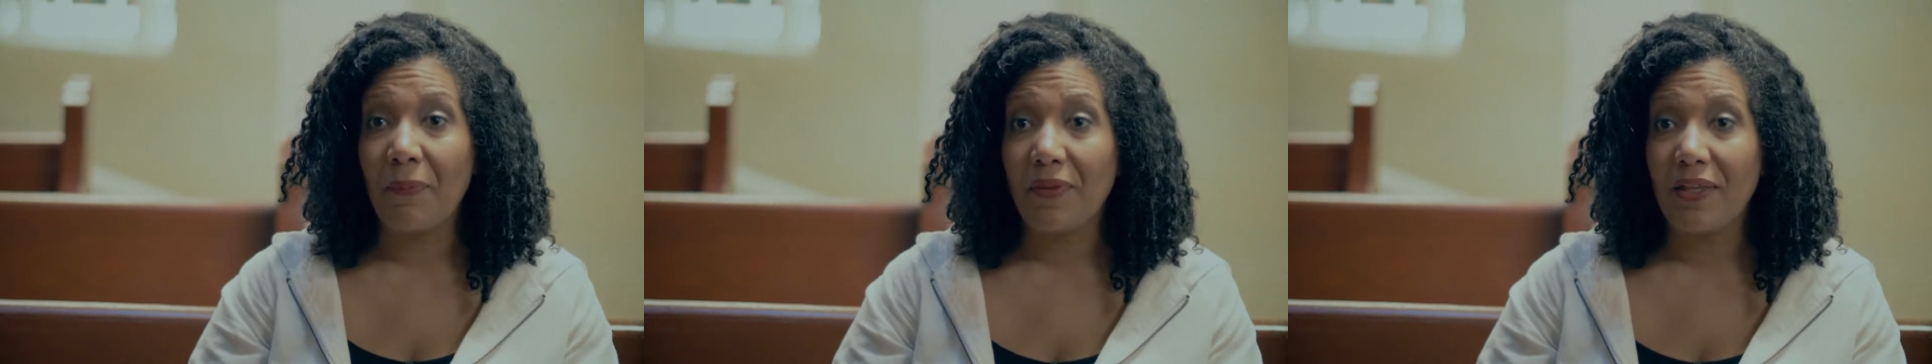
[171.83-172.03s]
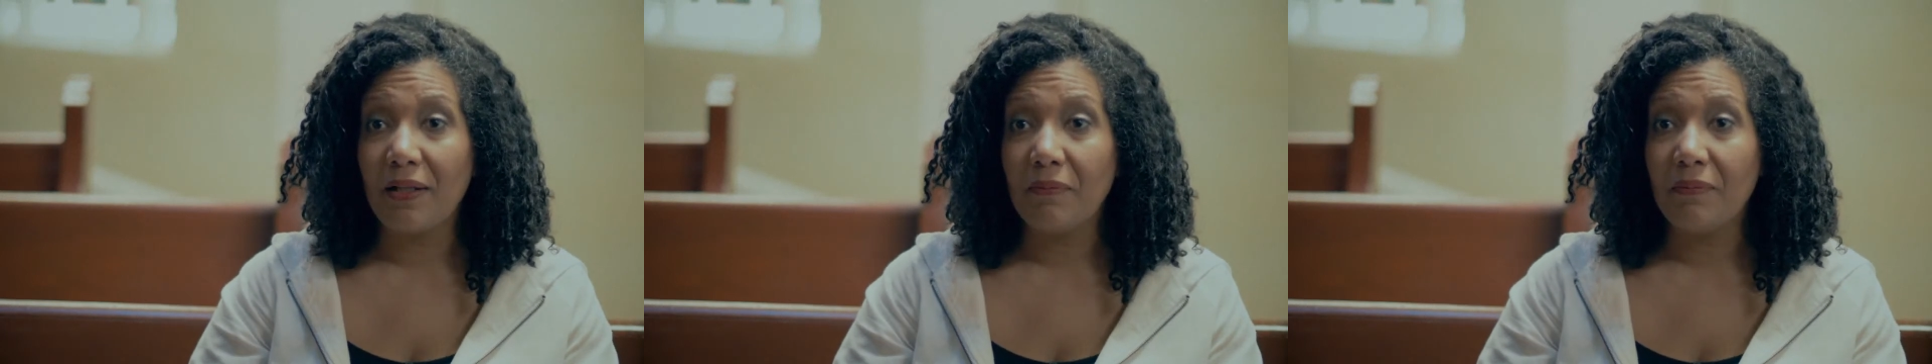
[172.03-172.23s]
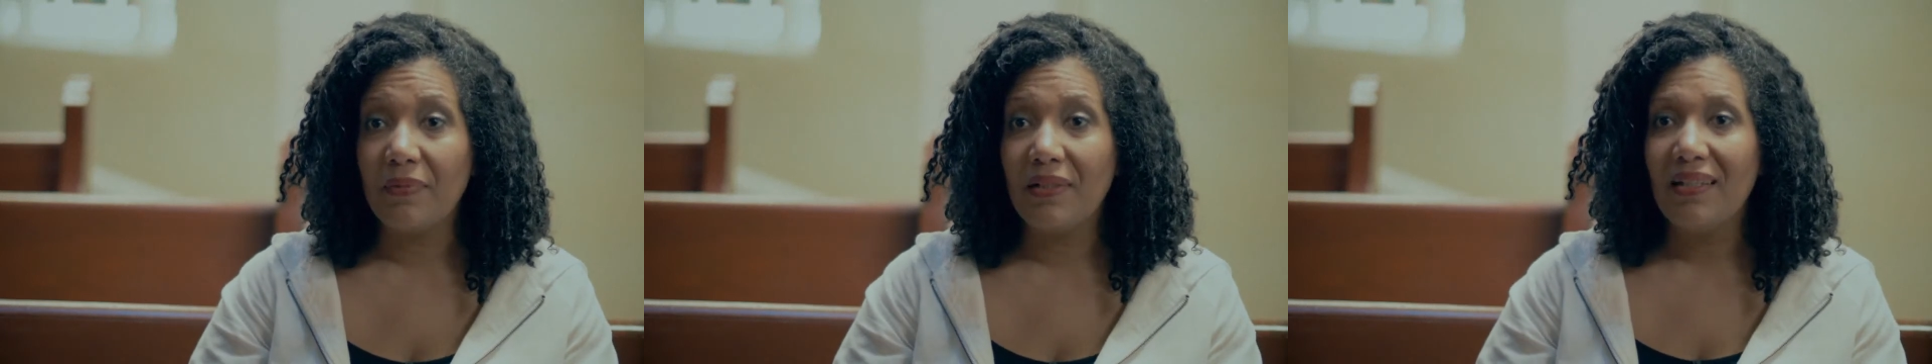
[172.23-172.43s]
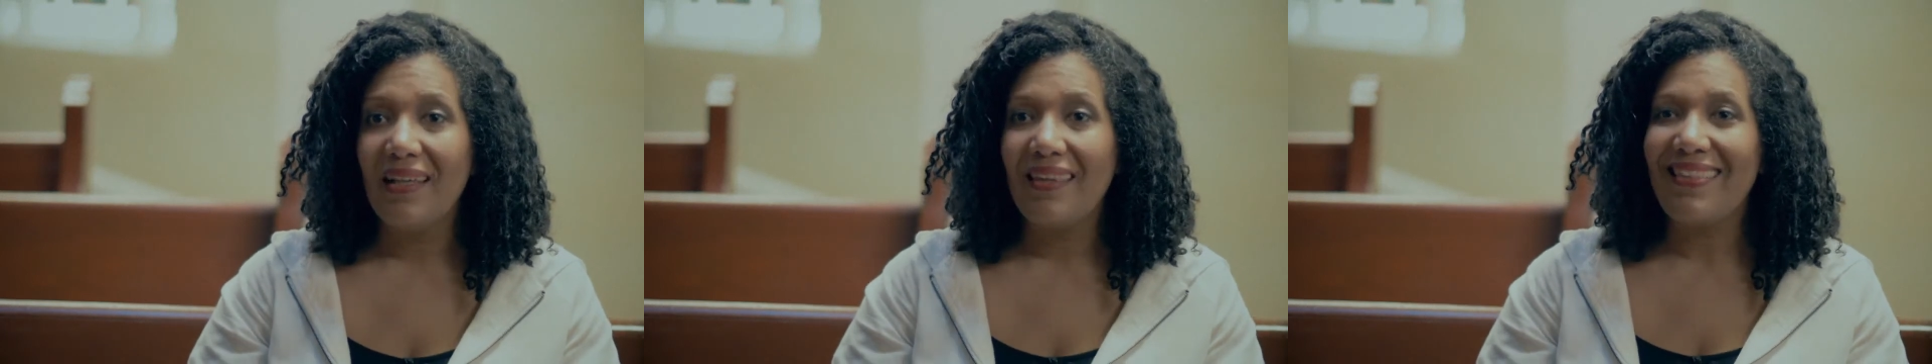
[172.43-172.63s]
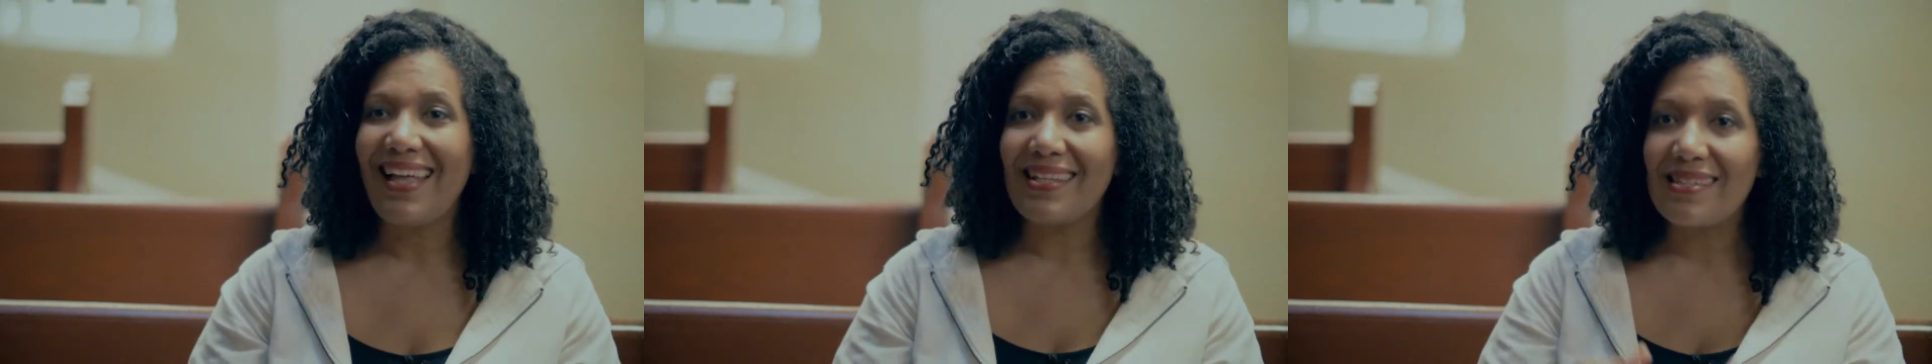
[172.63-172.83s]
them.
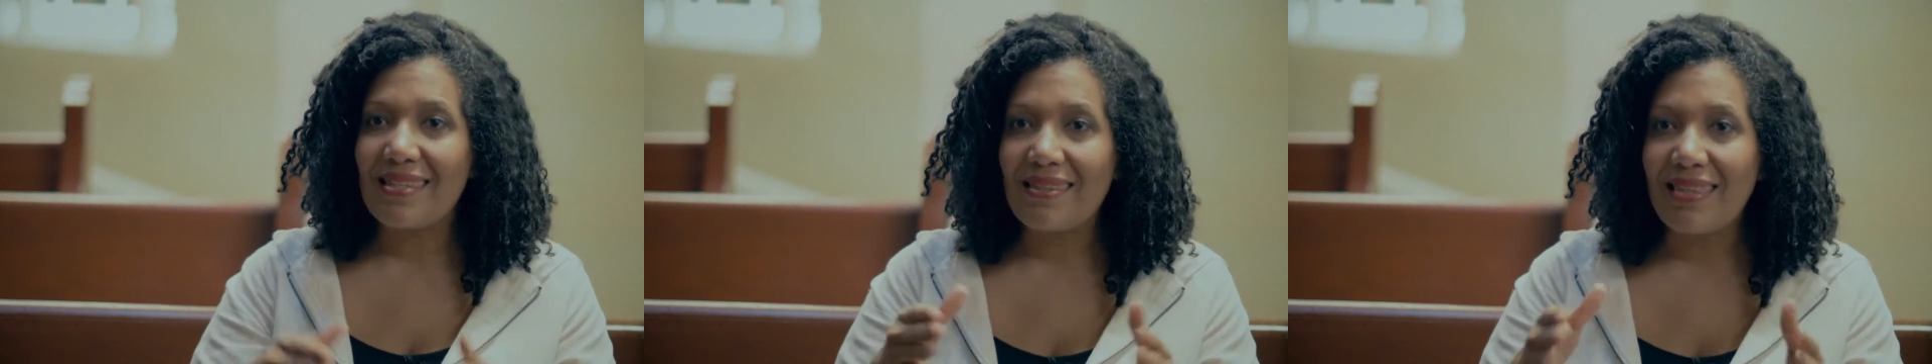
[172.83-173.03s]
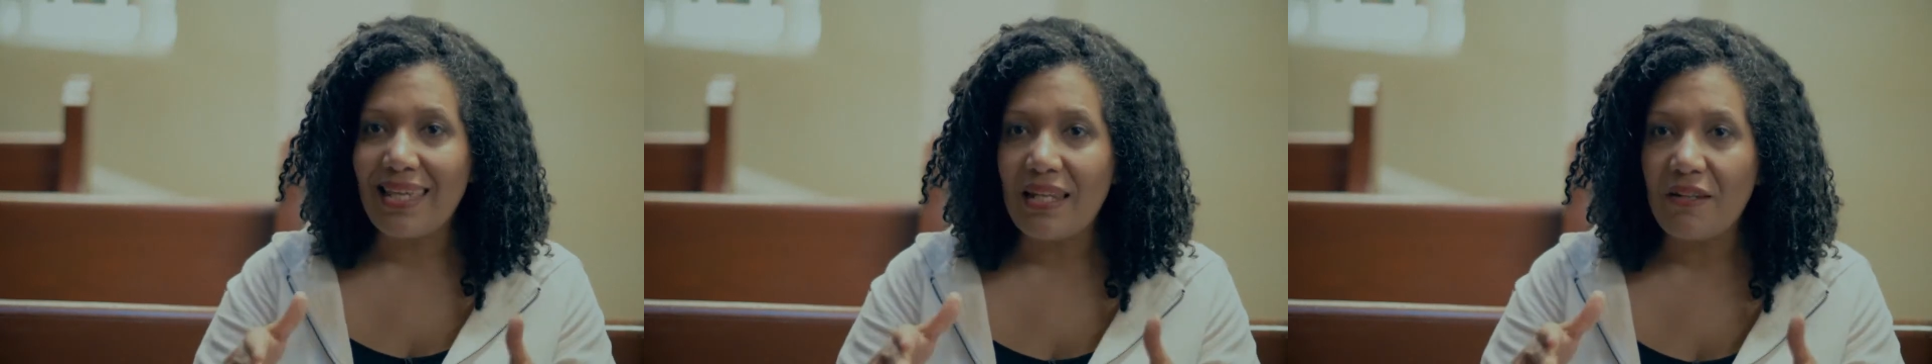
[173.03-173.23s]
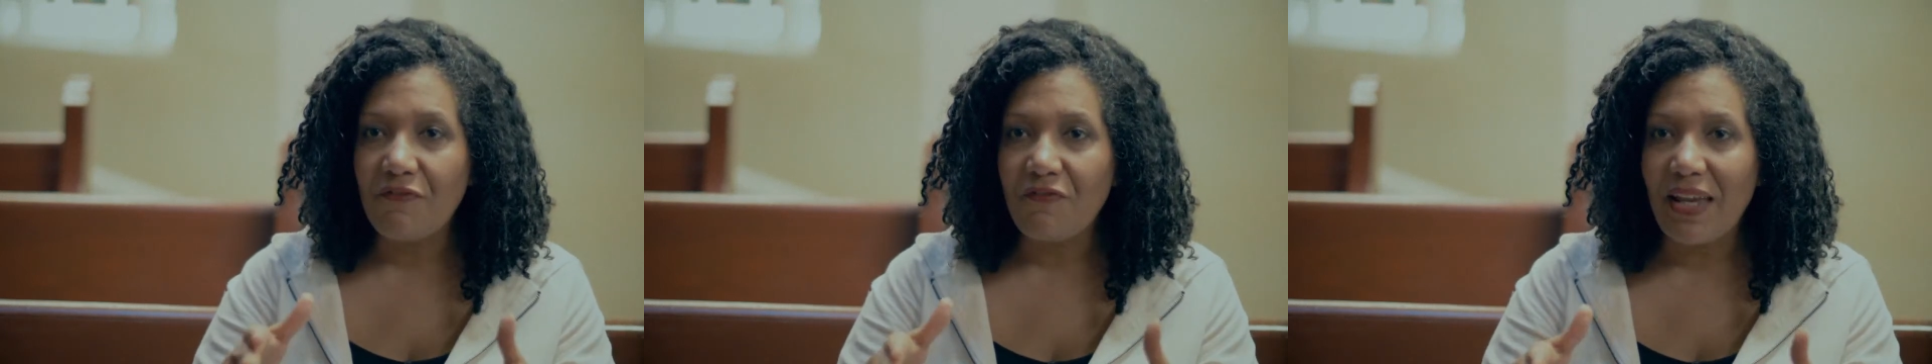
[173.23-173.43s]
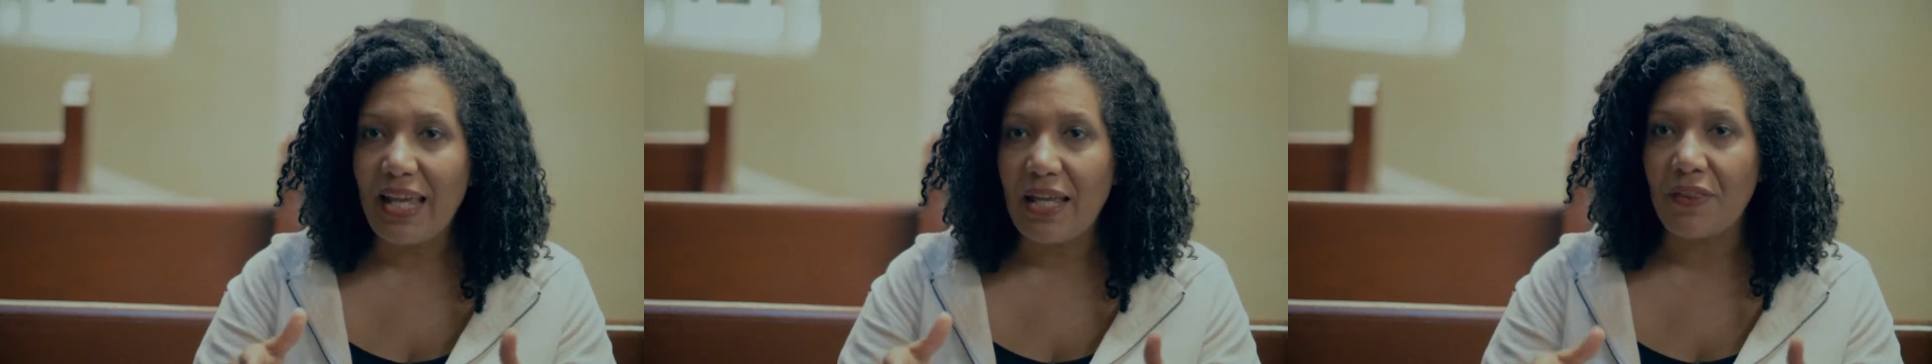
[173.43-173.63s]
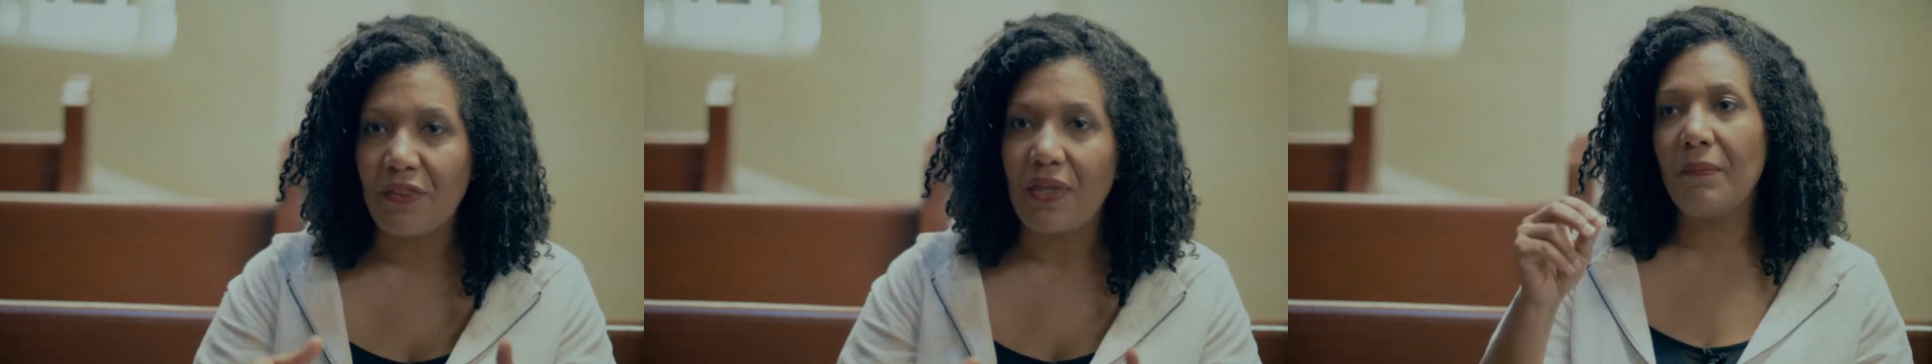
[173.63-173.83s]
That's thin
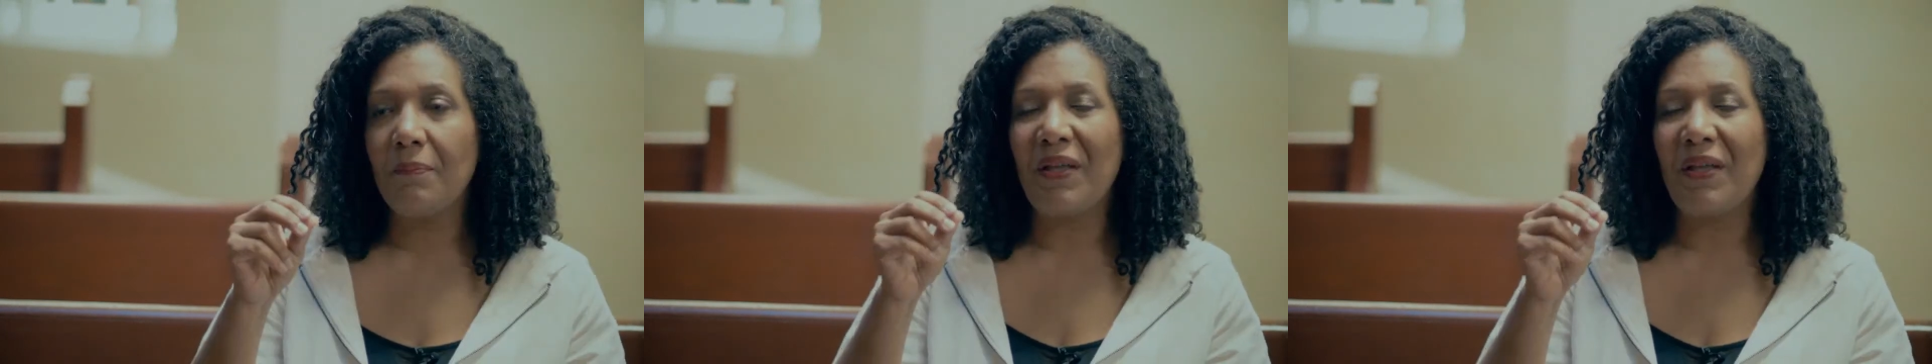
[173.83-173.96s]
faith.